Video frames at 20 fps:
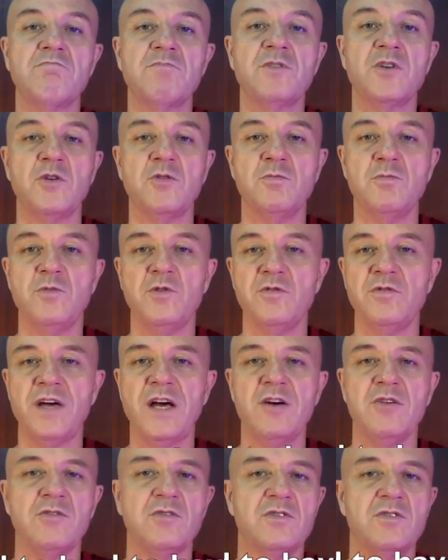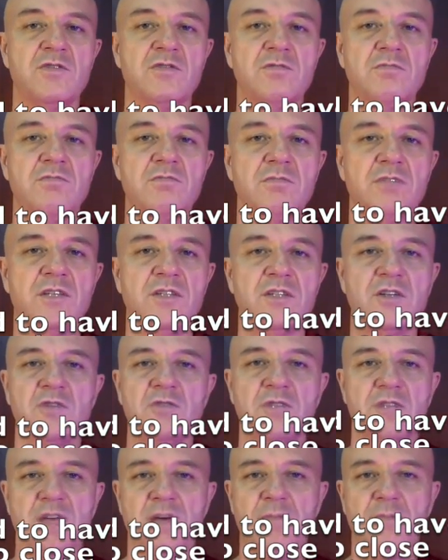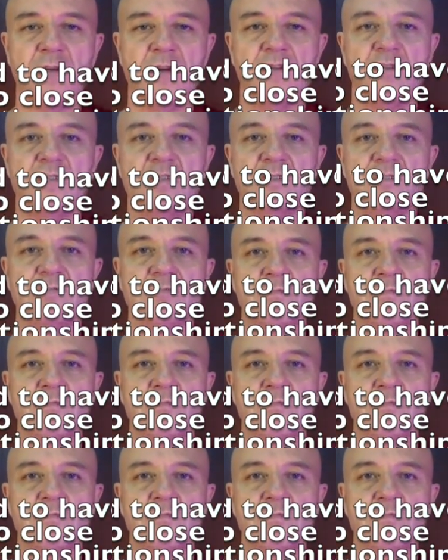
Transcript: don't move out, they don't get married.